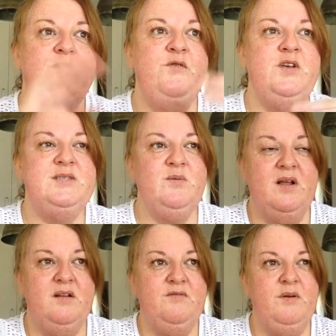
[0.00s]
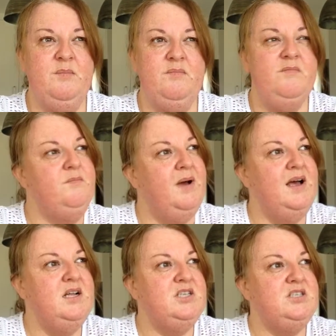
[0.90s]
first one in February,
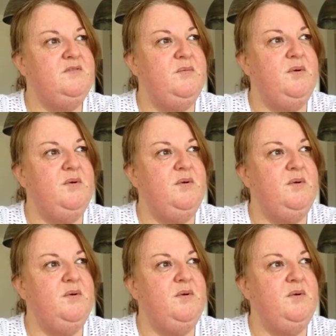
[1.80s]
March,